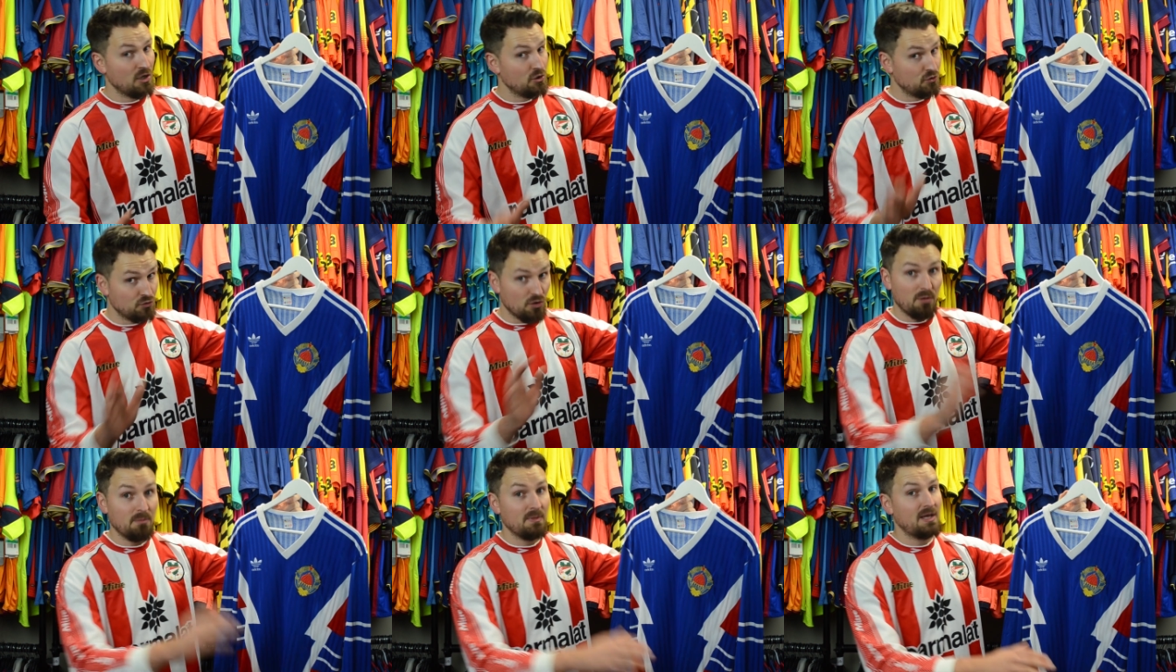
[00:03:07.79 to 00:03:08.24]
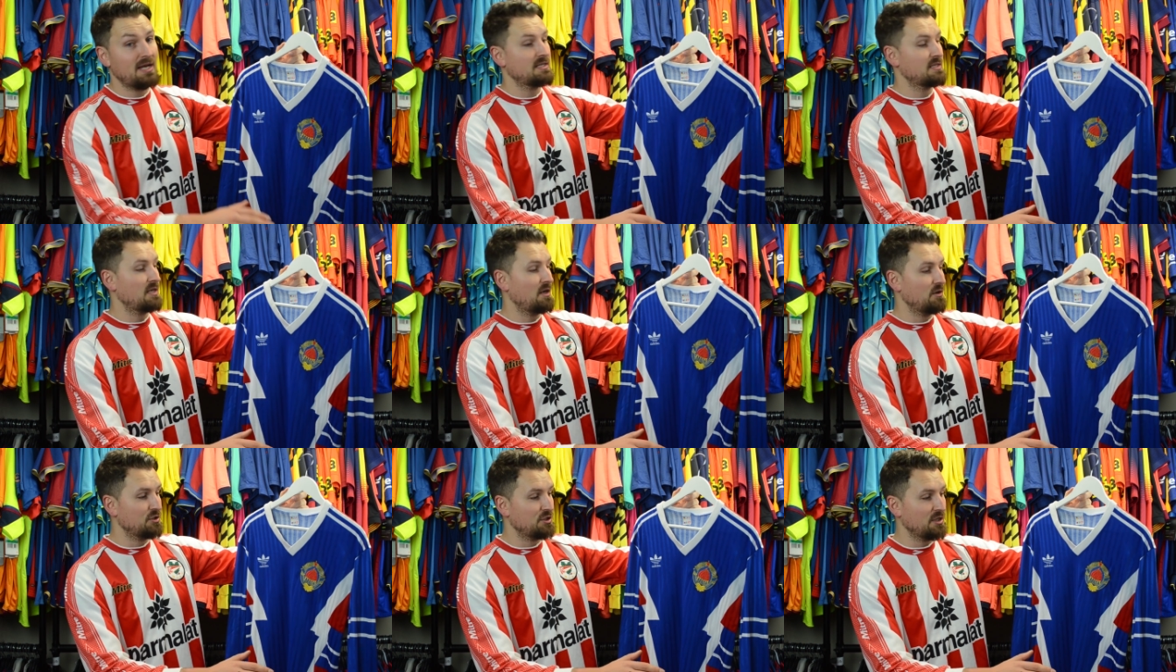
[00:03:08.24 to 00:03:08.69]
Drop that
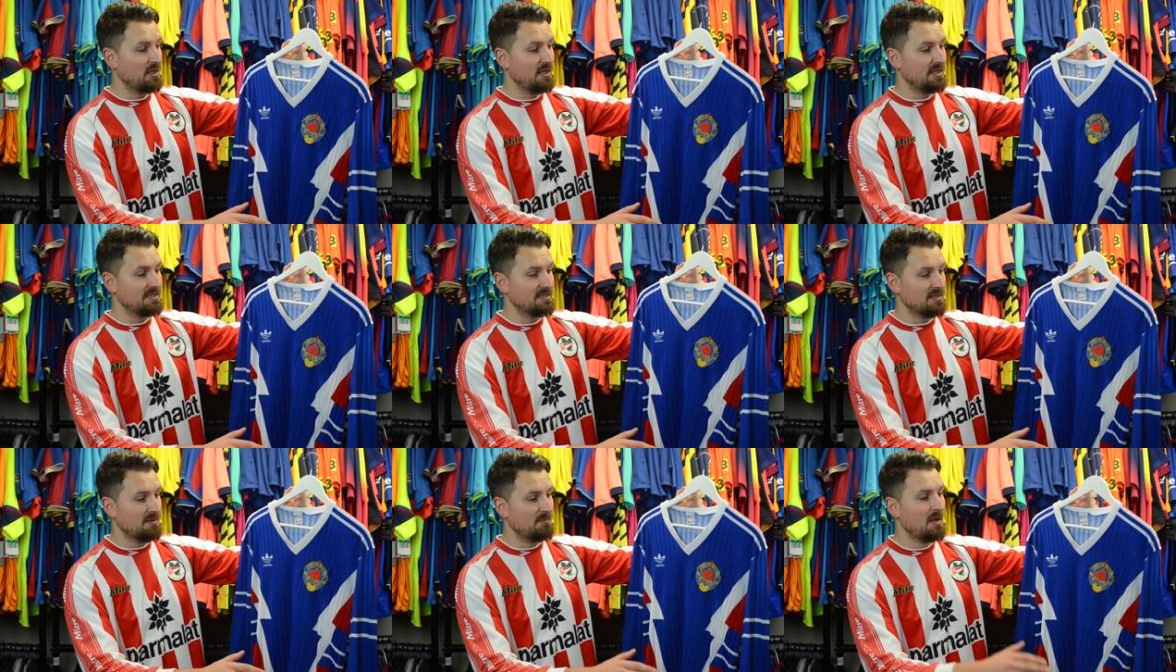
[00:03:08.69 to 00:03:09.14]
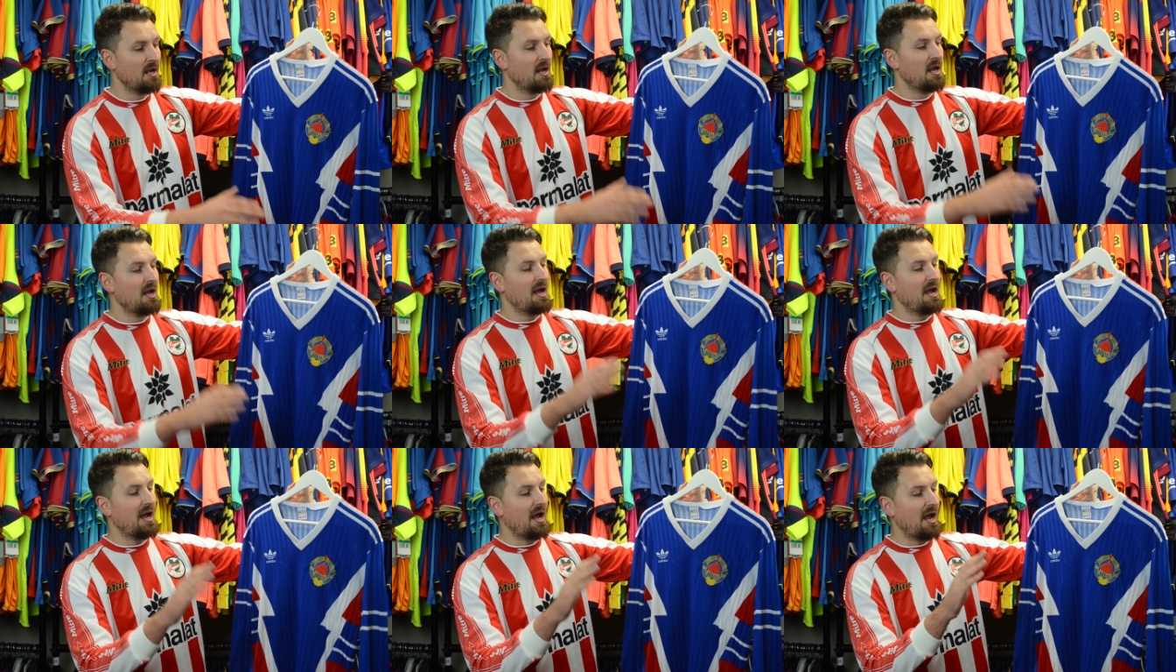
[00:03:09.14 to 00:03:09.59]
socialism.
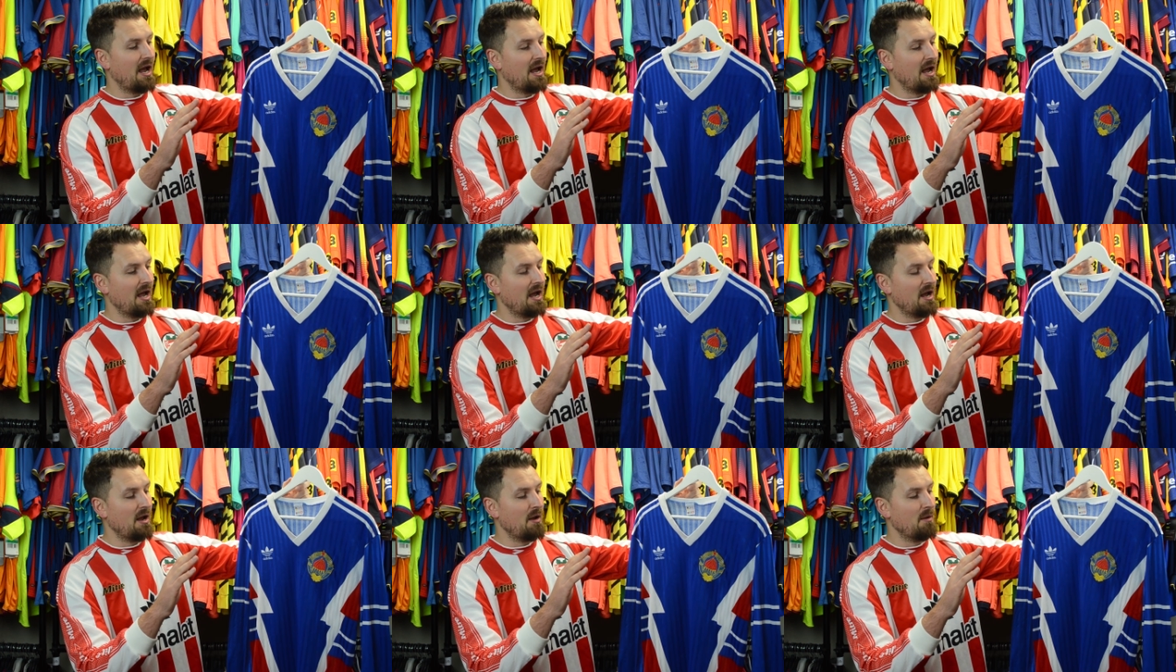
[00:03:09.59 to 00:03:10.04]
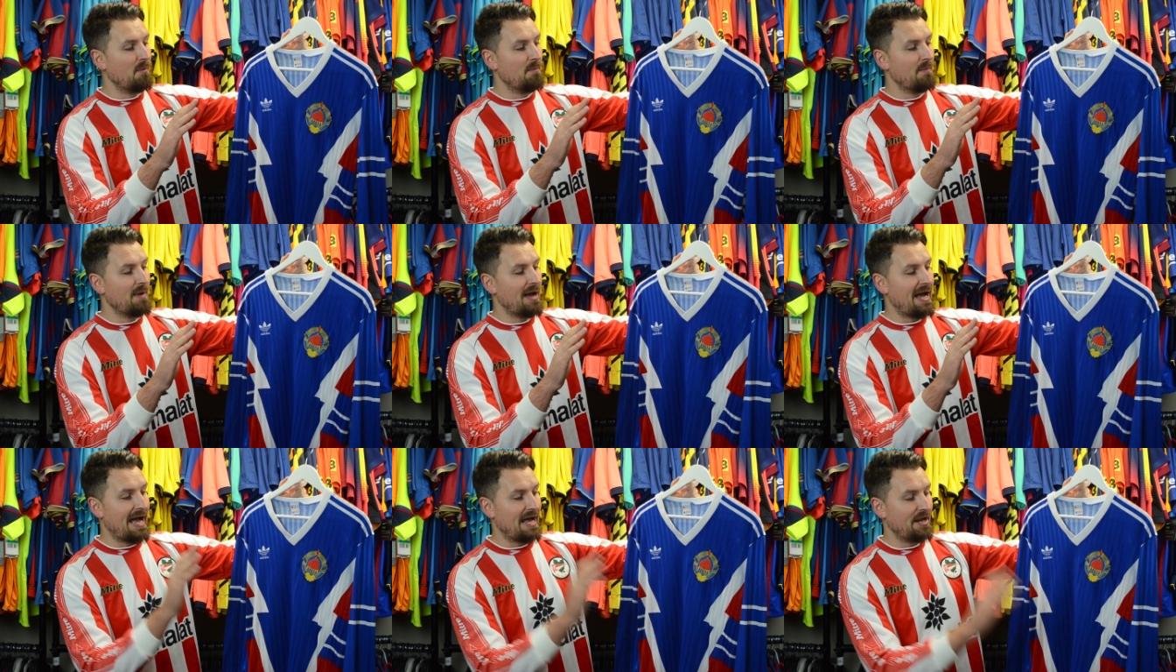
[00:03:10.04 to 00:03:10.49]

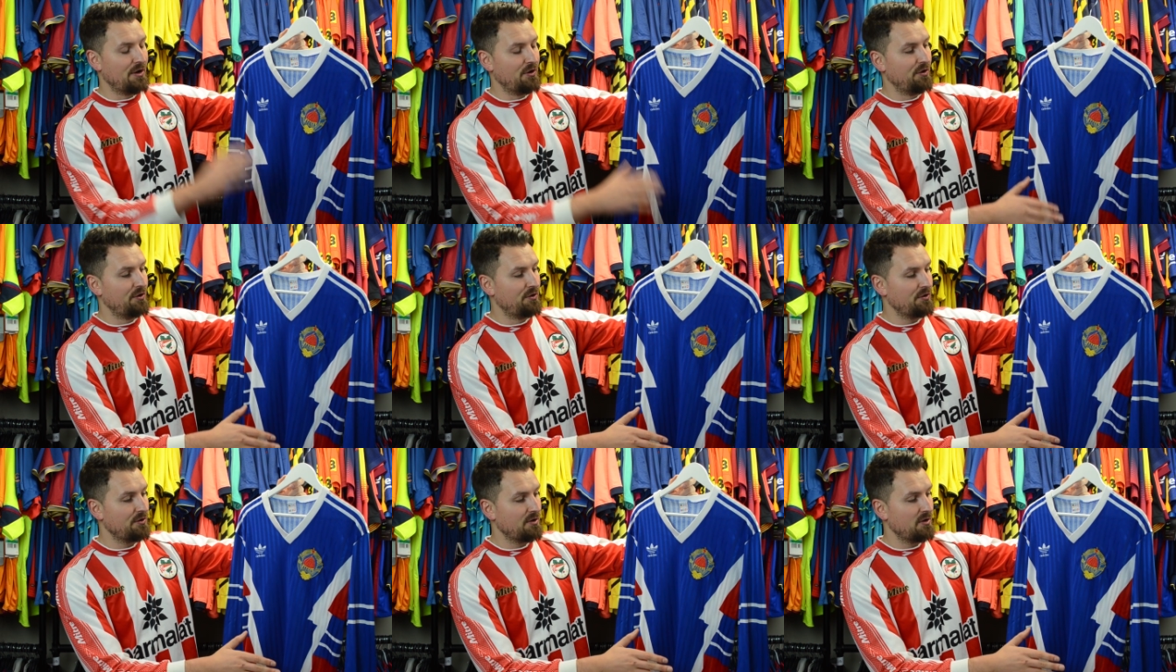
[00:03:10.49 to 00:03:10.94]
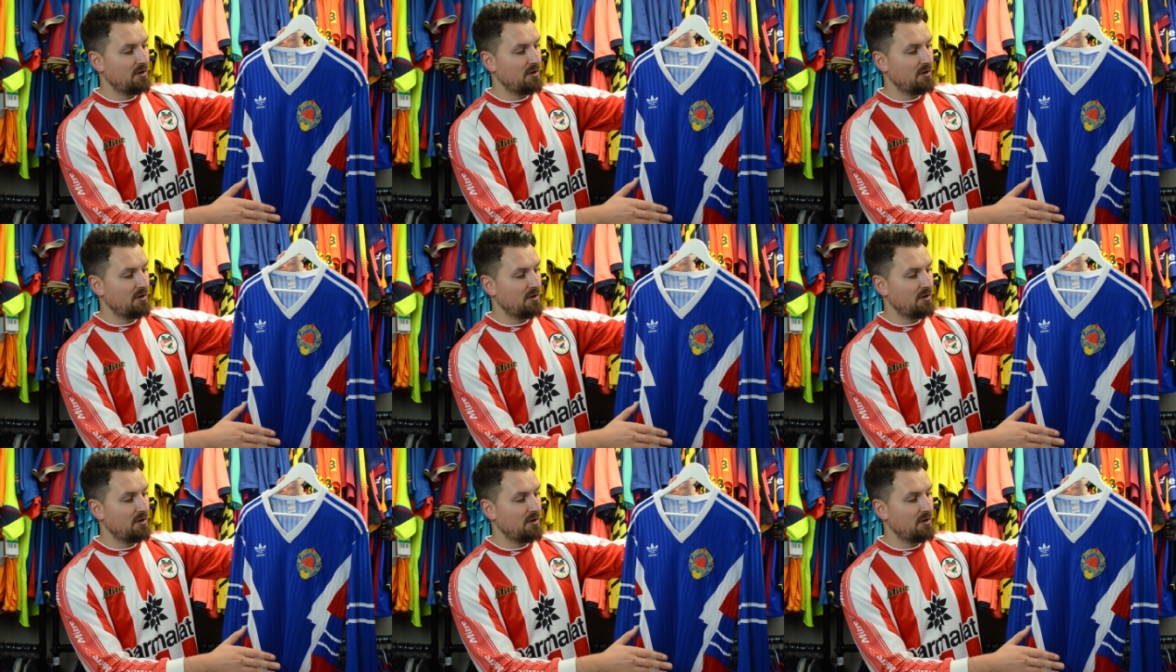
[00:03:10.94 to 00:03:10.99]
Um, and